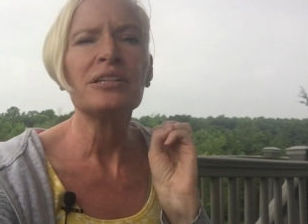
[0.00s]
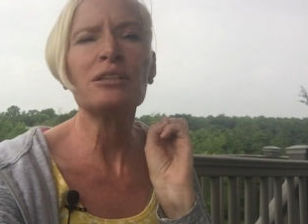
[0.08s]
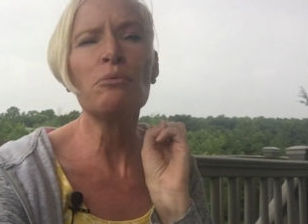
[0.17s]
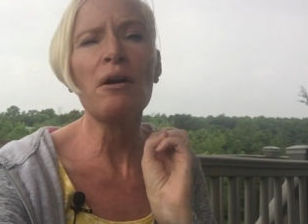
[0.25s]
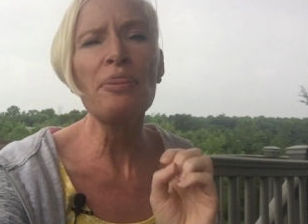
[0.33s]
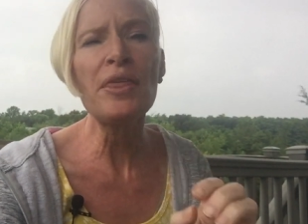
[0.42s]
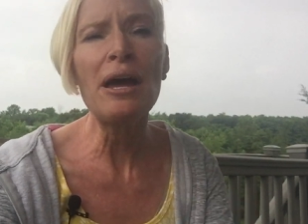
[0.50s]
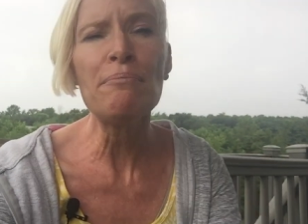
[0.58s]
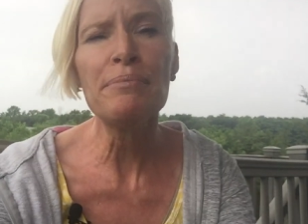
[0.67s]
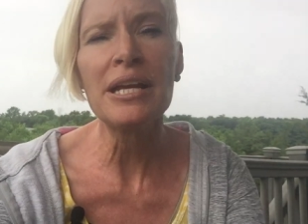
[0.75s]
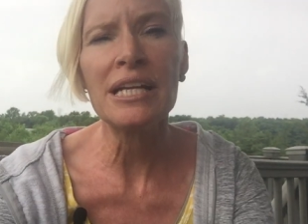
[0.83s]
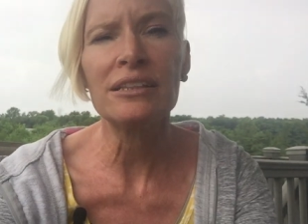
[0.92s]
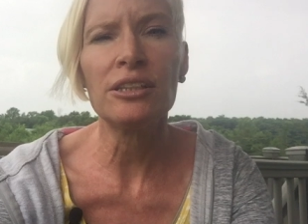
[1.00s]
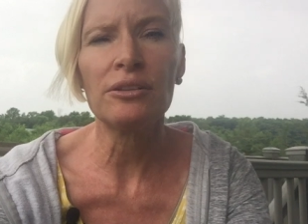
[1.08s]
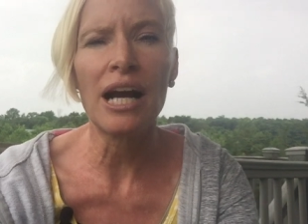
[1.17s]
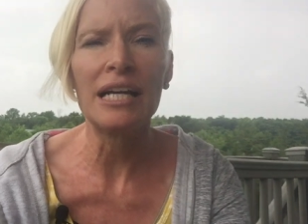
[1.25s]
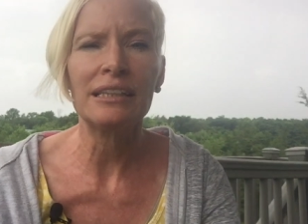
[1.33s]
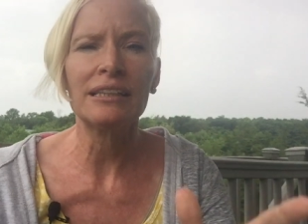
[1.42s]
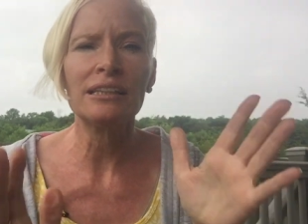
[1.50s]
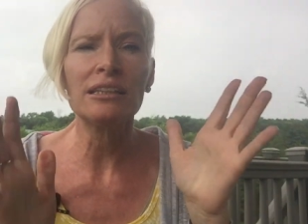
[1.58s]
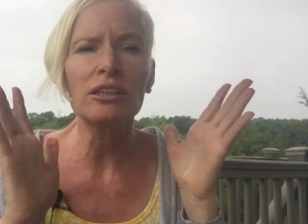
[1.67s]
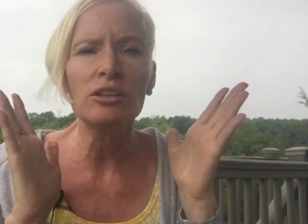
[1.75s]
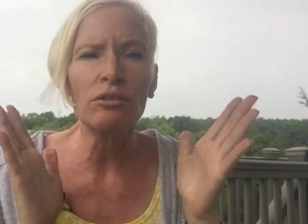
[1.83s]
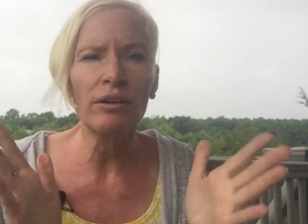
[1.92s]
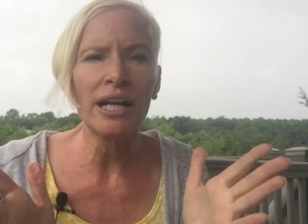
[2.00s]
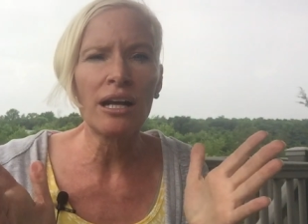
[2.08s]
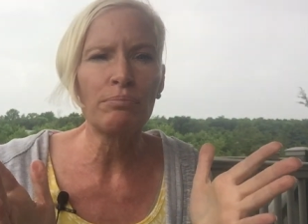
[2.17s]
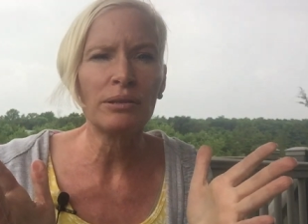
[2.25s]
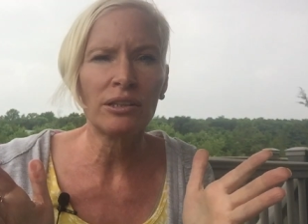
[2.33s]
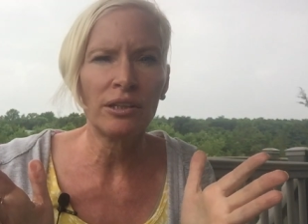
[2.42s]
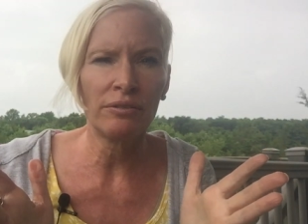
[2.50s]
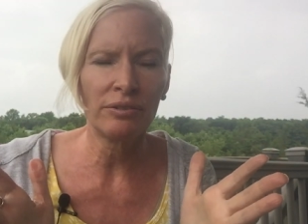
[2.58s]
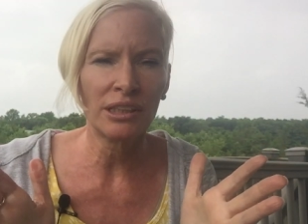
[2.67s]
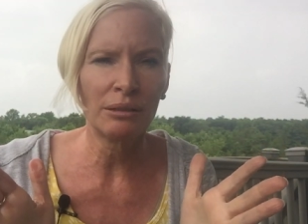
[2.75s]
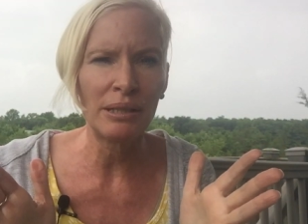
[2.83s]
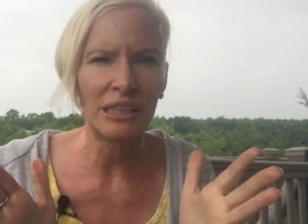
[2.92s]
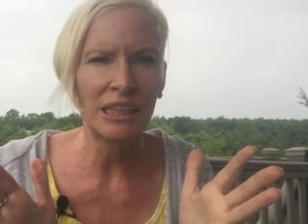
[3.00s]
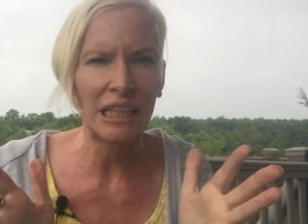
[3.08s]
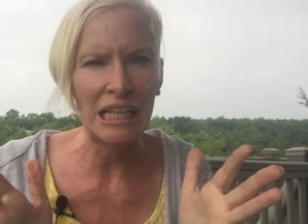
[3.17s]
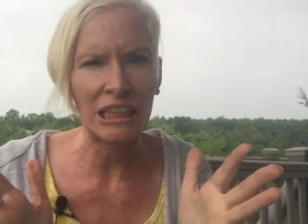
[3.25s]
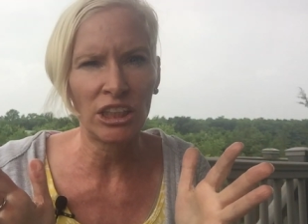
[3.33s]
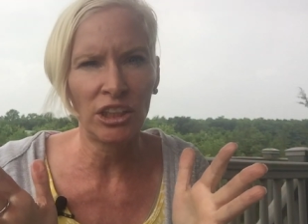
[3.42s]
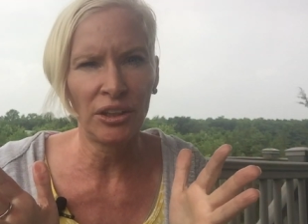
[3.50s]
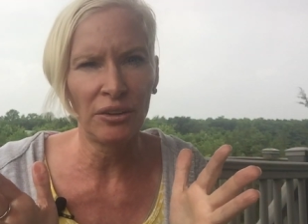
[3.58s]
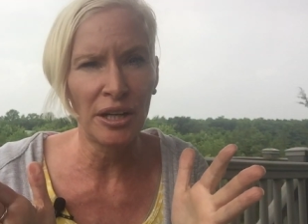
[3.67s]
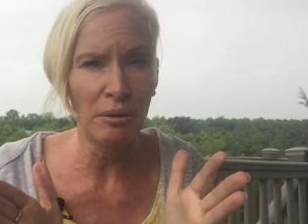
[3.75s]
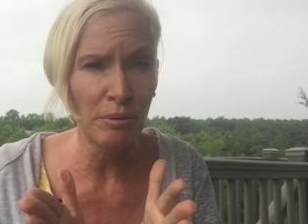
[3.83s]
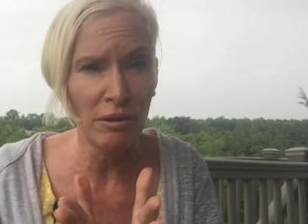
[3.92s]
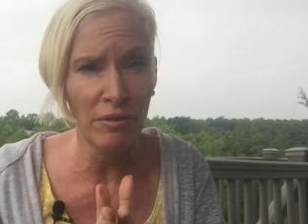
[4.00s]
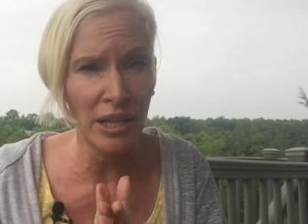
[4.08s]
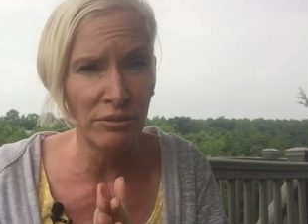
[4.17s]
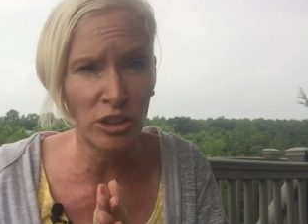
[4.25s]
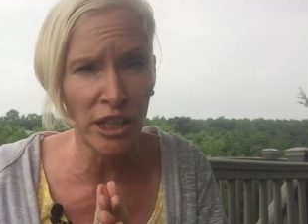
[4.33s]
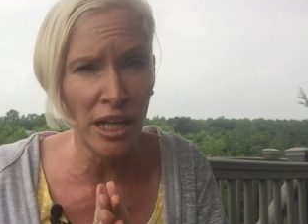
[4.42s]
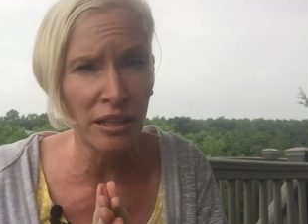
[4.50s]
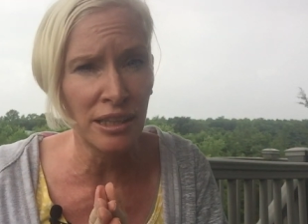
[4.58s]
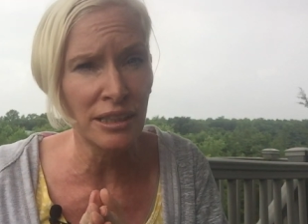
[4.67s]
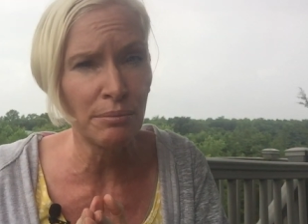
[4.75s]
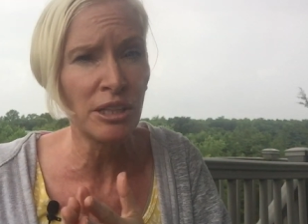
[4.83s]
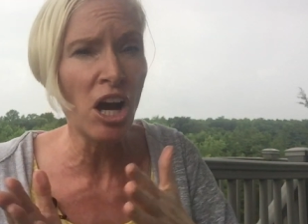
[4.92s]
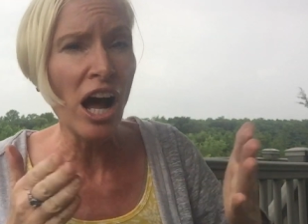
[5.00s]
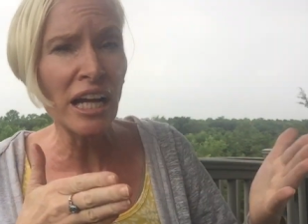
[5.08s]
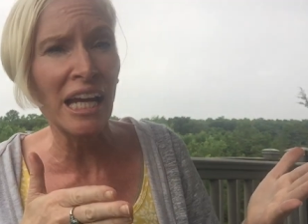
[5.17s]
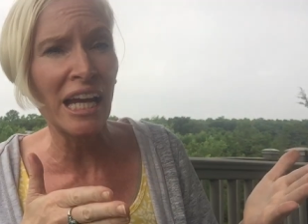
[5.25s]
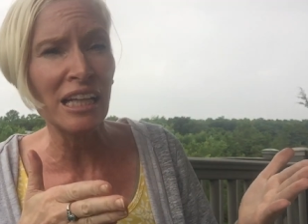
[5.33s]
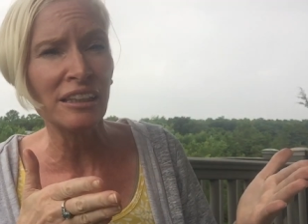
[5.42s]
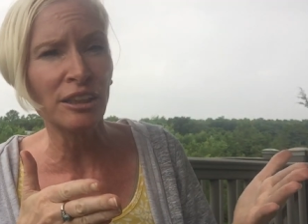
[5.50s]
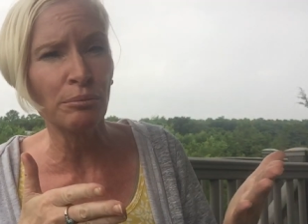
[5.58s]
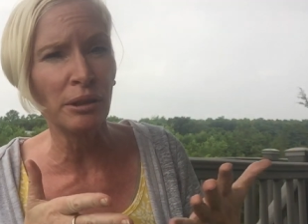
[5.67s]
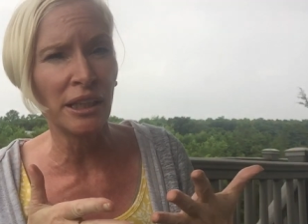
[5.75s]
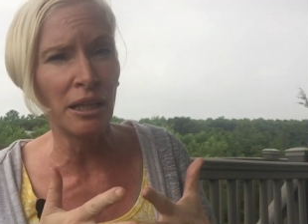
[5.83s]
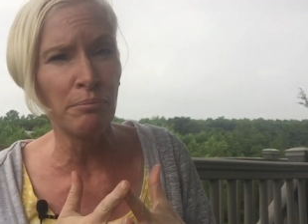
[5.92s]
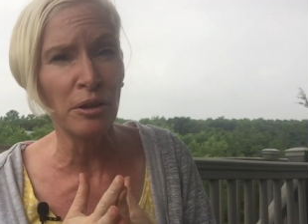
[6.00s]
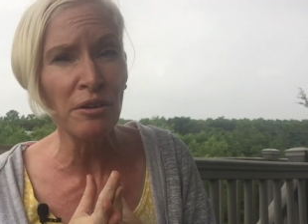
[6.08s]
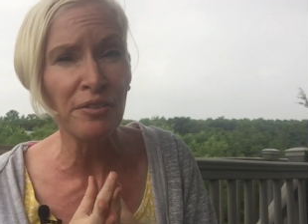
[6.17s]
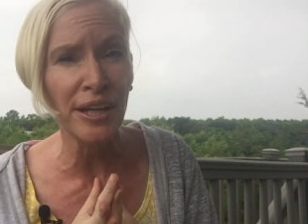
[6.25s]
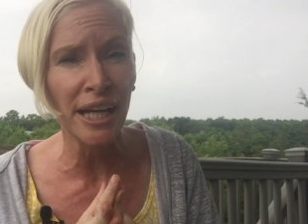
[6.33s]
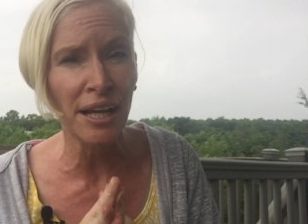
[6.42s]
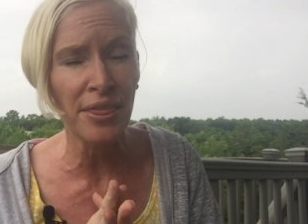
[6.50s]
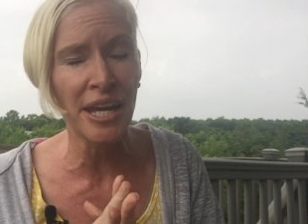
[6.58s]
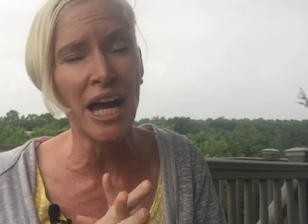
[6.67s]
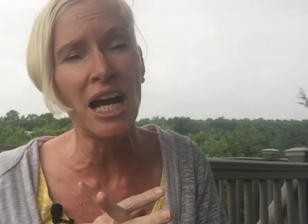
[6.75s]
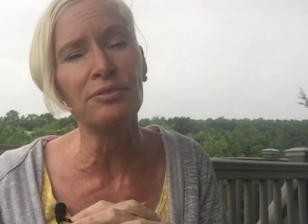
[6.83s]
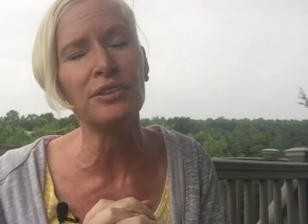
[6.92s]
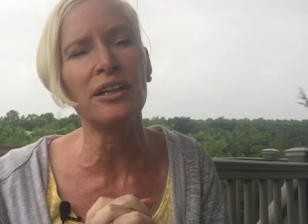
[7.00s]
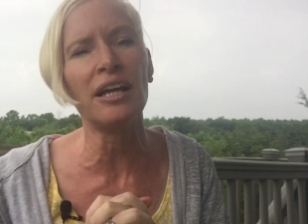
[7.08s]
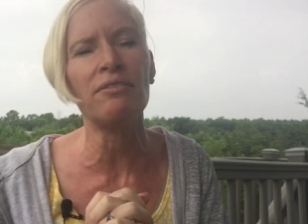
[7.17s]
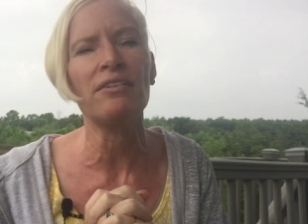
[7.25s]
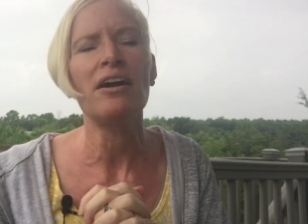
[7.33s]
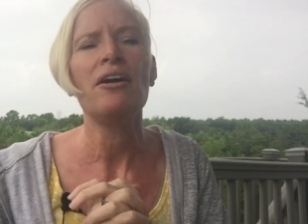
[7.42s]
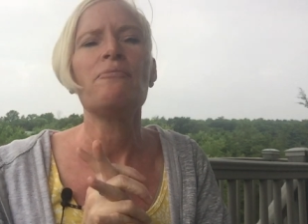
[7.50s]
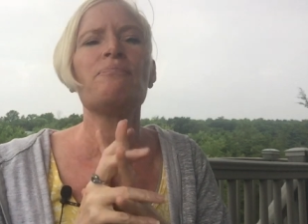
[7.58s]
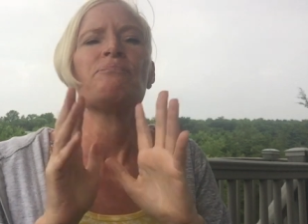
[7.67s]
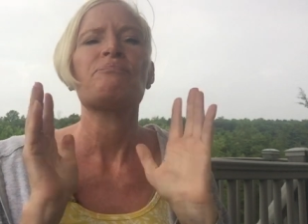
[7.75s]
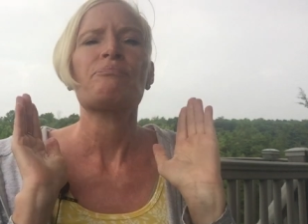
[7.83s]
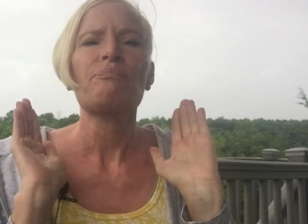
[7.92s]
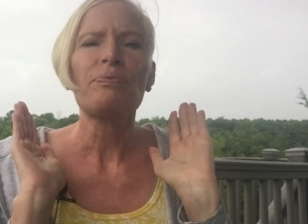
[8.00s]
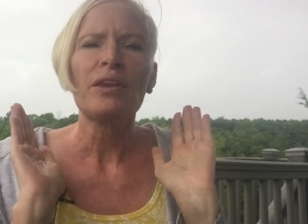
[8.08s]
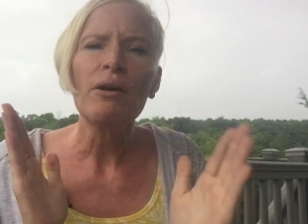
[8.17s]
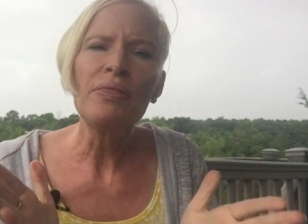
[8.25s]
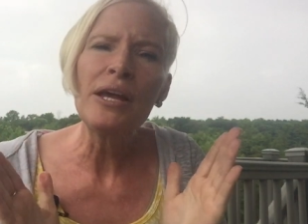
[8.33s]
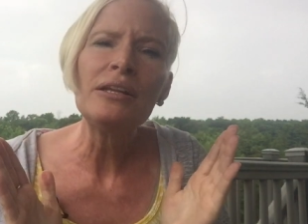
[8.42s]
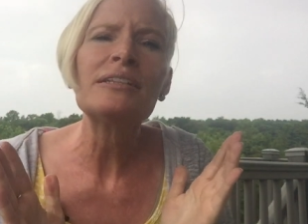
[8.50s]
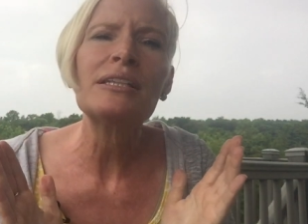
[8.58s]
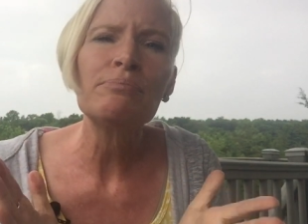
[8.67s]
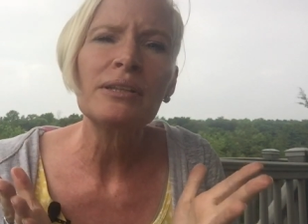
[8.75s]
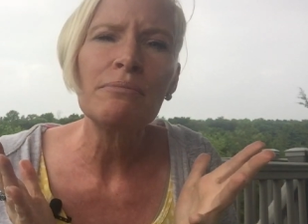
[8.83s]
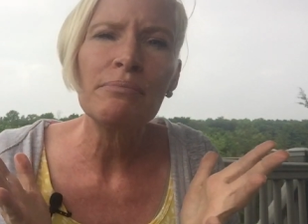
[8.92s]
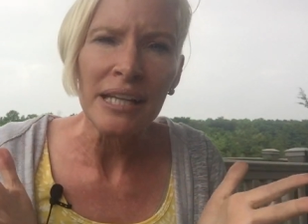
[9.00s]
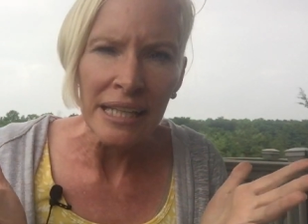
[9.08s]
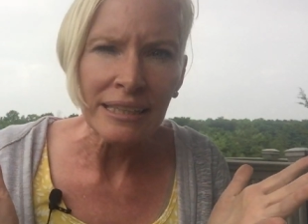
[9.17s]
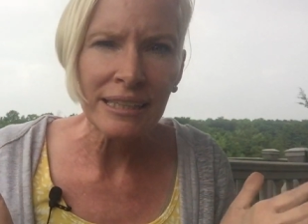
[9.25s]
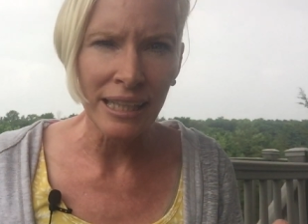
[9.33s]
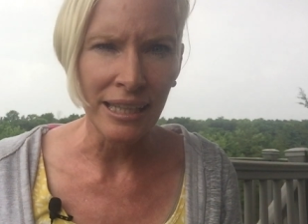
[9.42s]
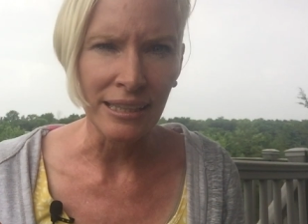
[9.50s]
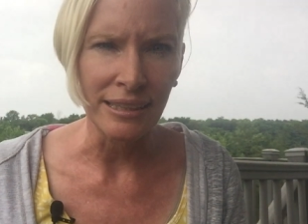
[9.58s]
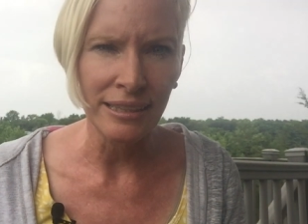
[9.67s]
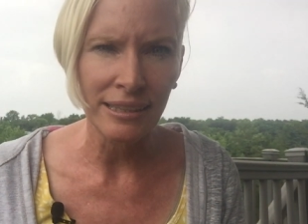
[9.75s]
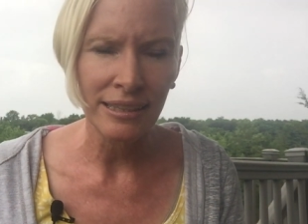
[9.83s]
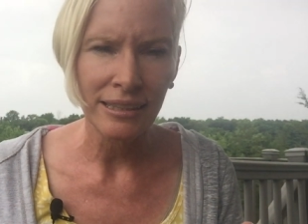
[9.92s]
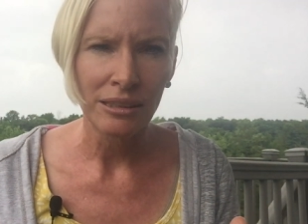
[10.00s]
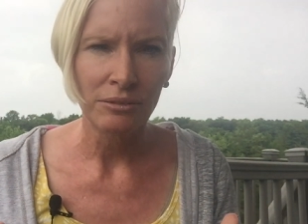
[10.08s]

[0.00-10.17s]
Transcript: So what that means, you guys, this is a great opportunity for some education here at Above Life Channel as I'm talking to Brittany Murphy in the afterlife. What that simply means is